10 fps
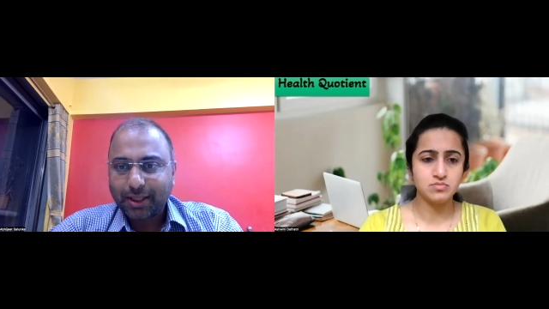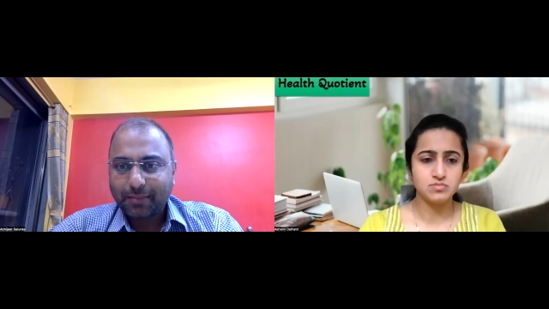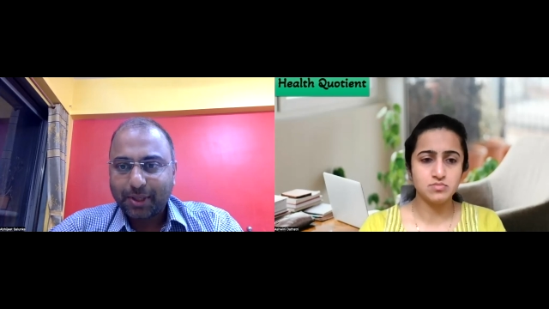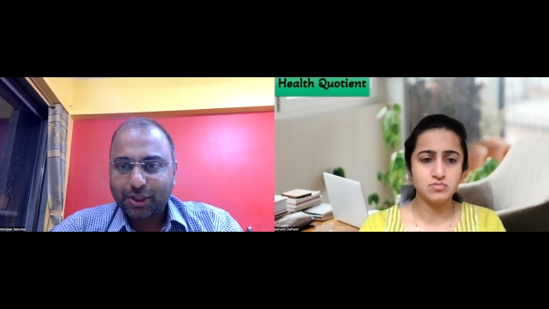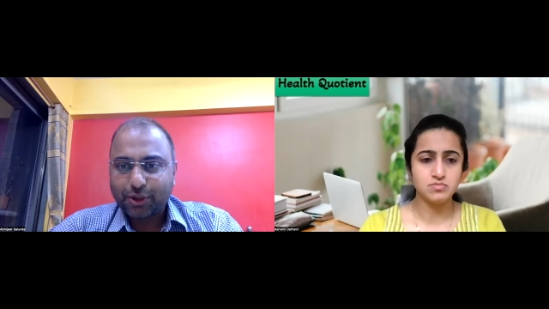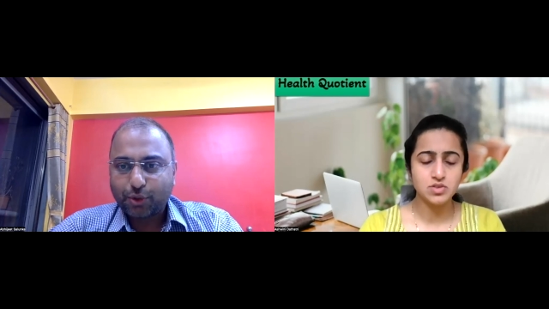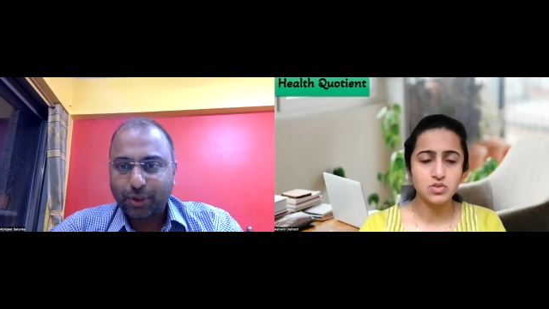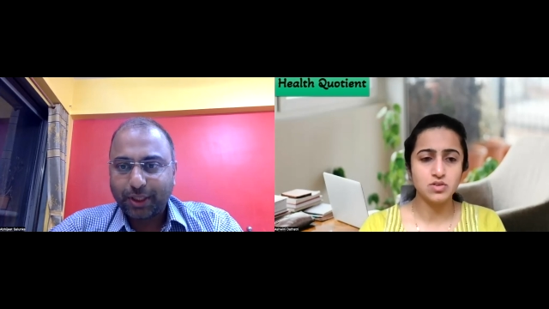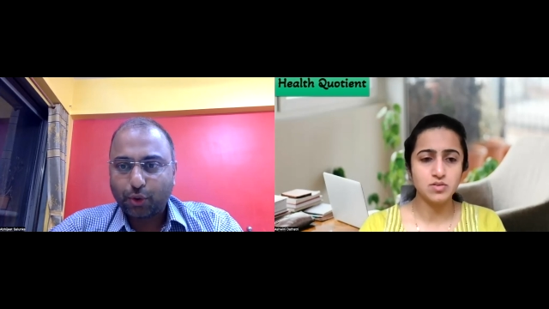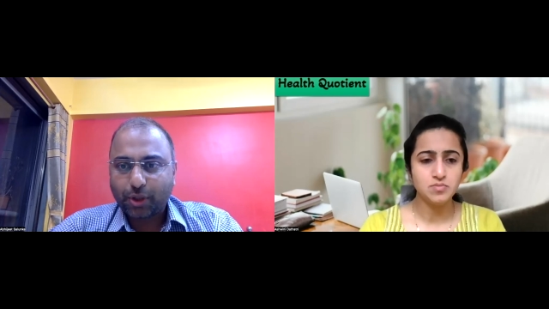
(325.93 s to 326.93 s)
Speaker 1: Means you
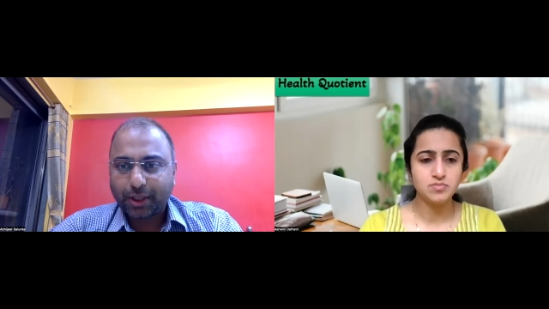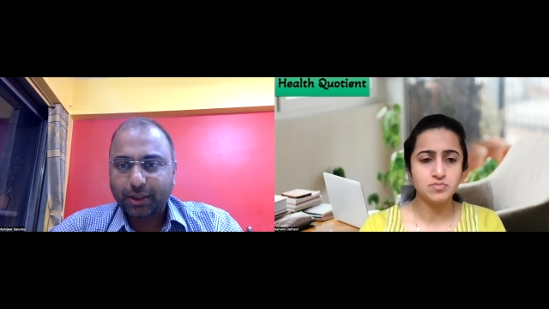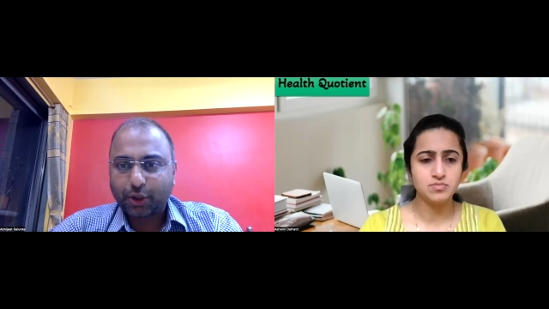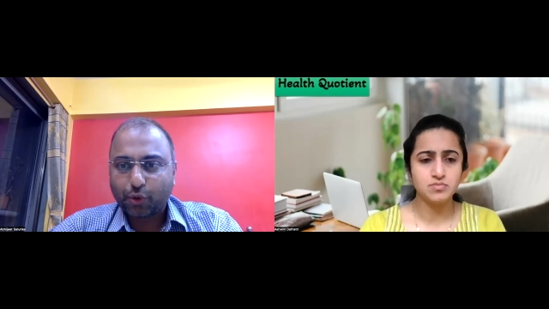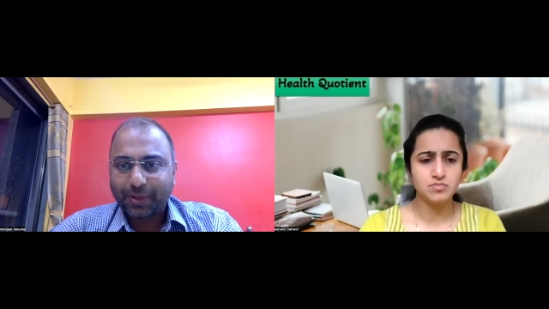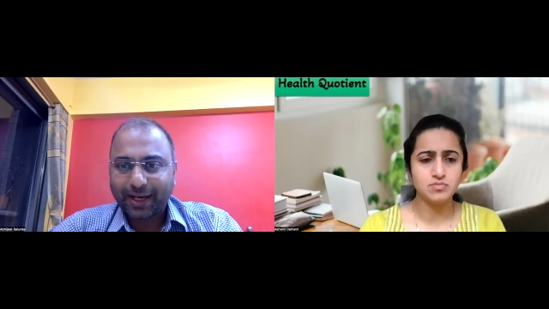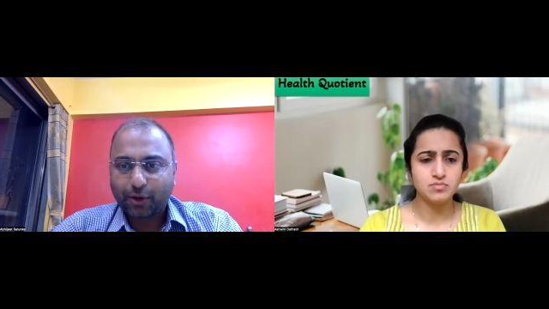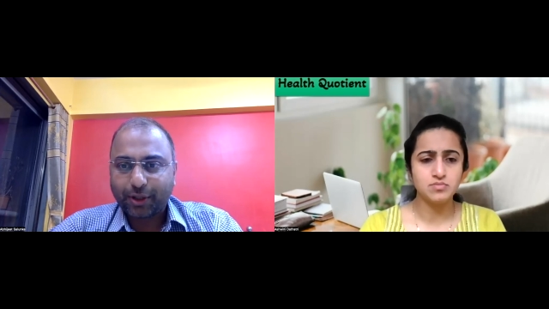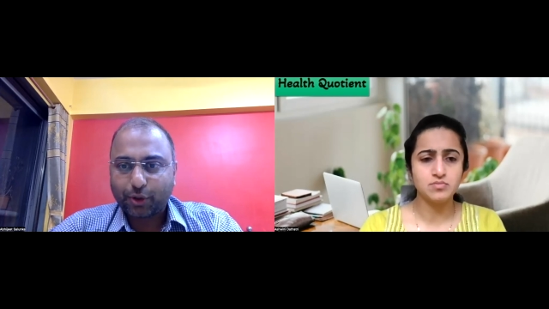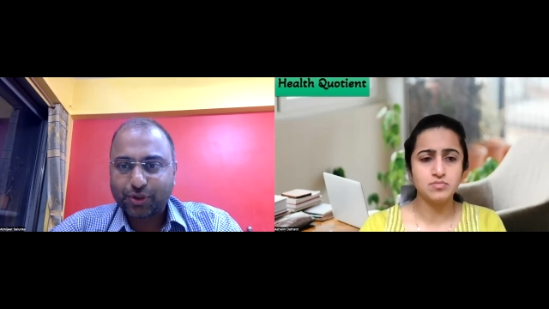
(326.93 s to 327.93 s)
need to cut the tumor
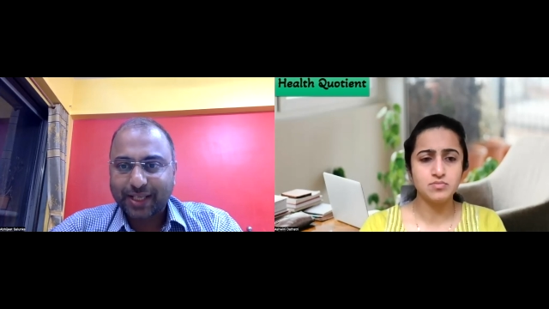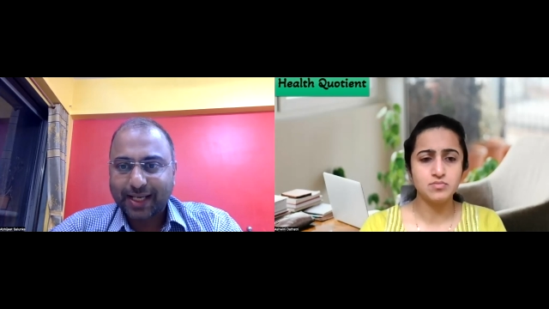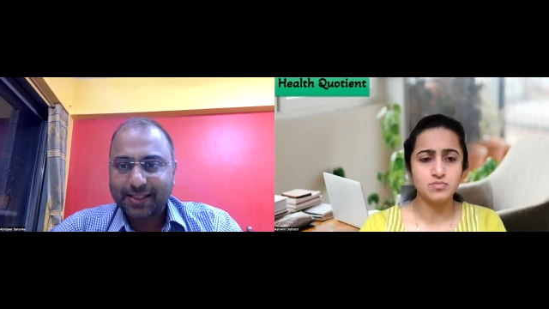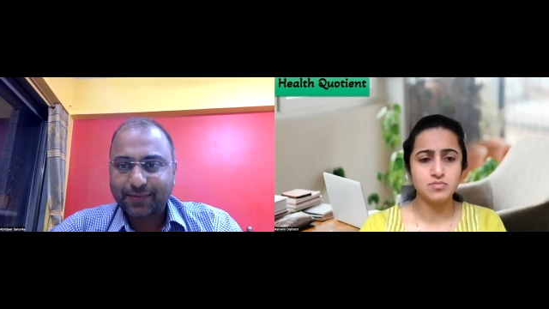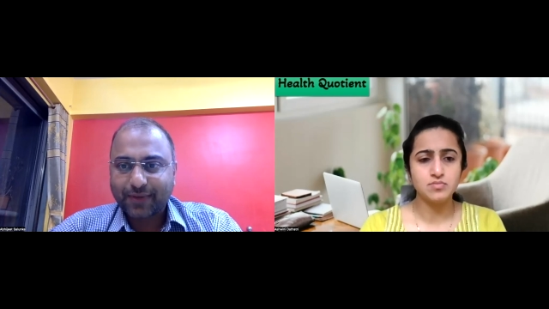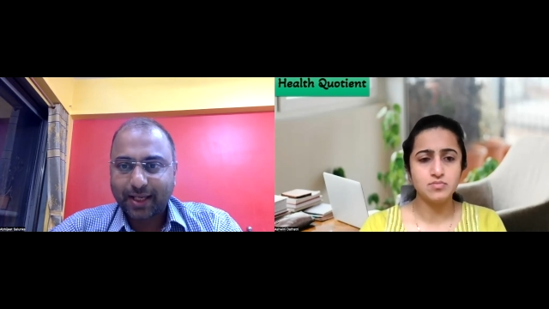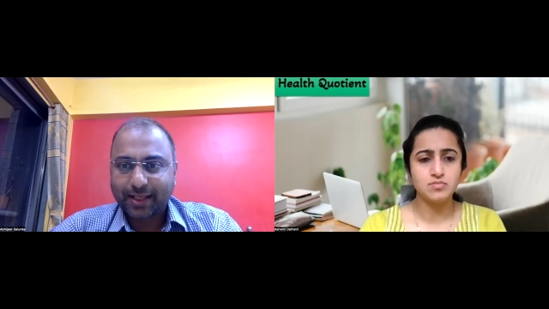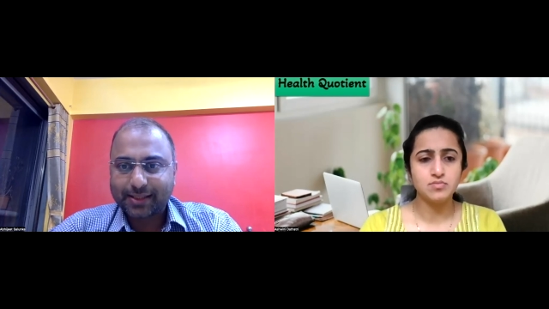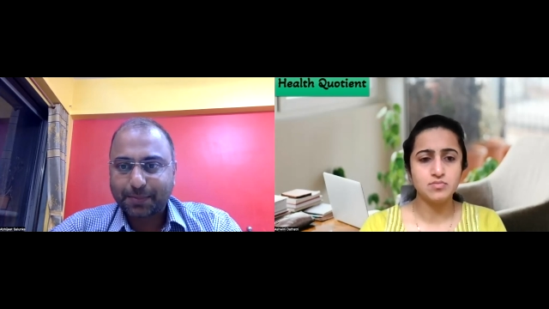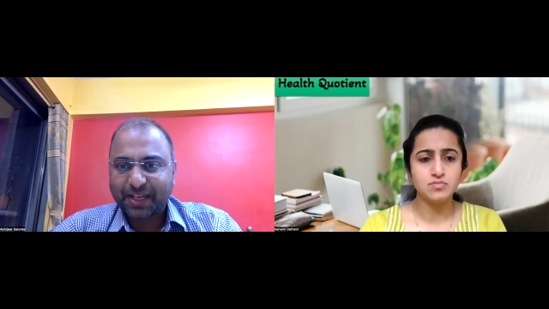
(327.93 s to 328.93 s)
according to size where
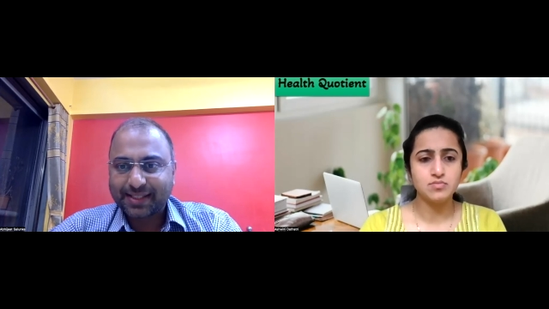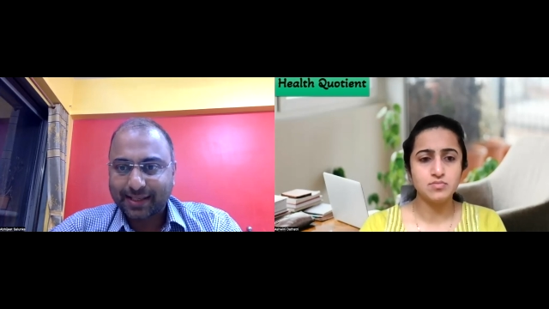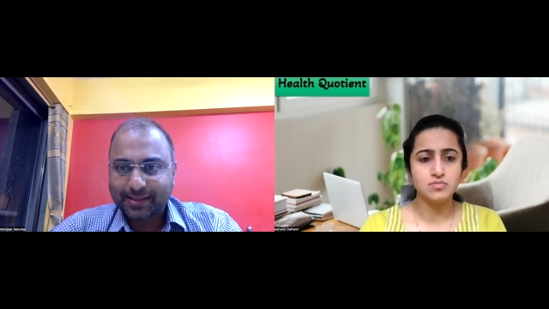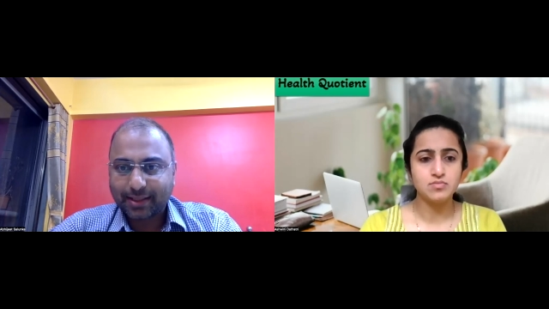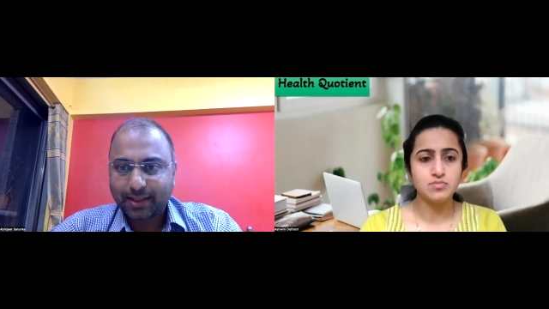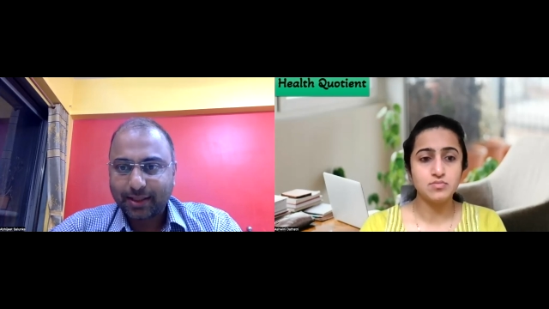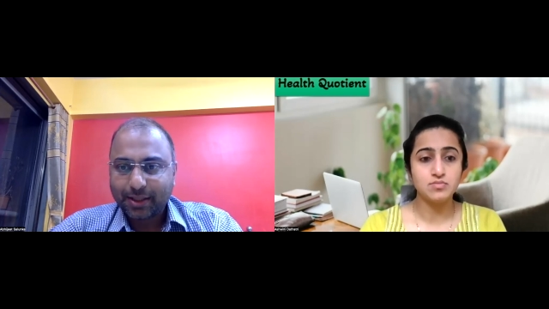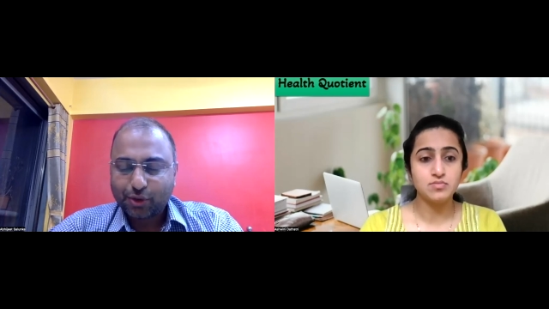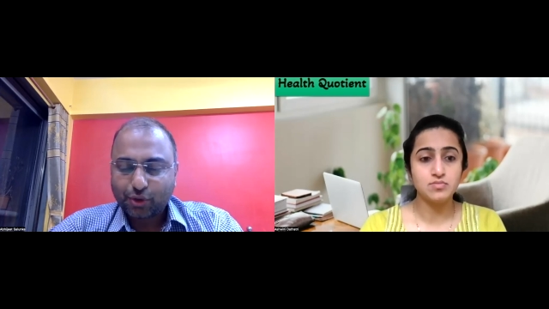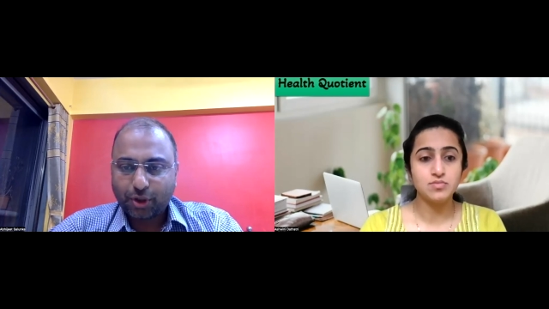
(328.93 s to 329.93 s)
it's precisely.
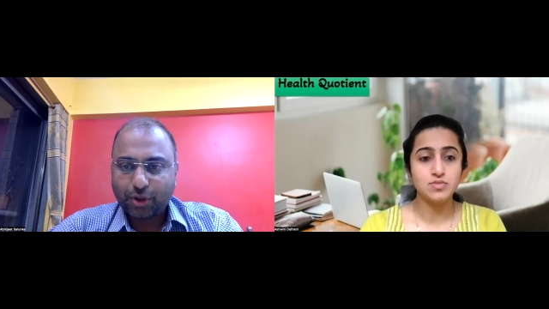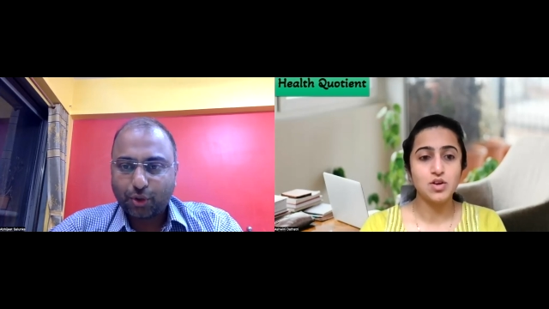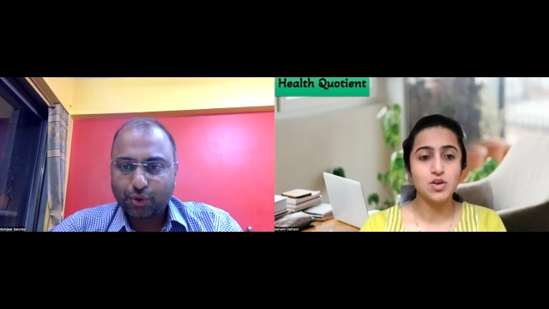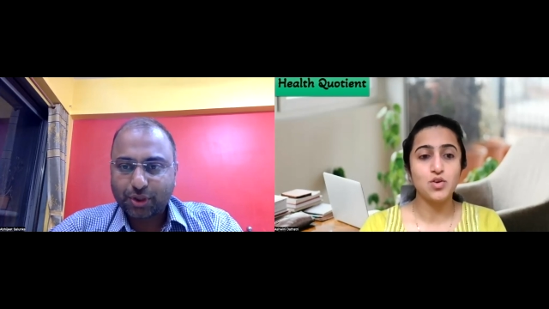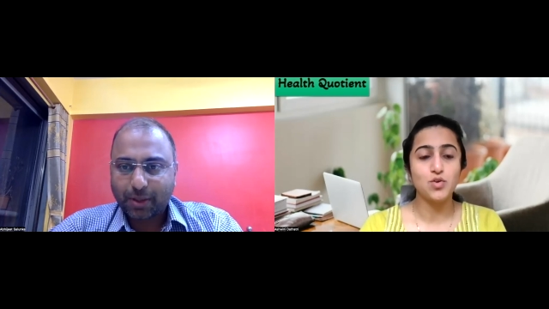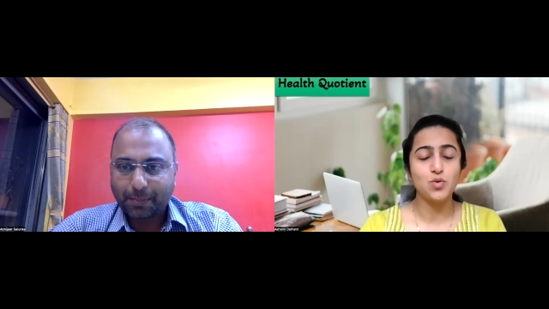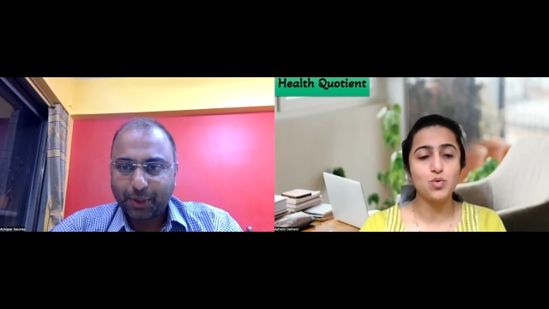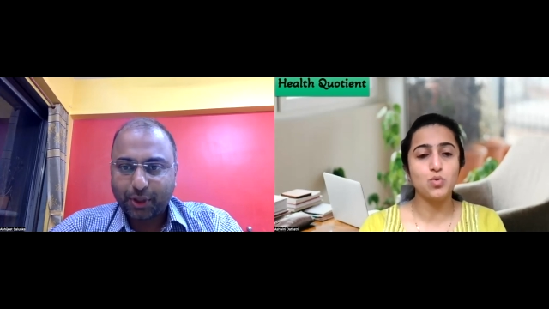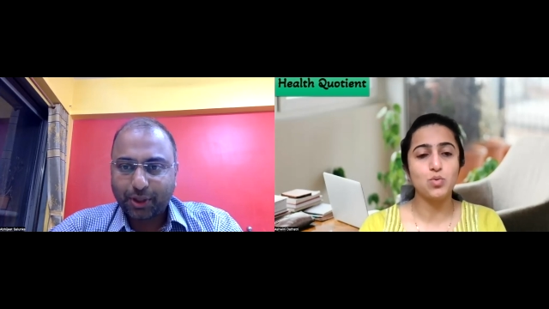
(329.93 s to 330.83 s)
So you use computer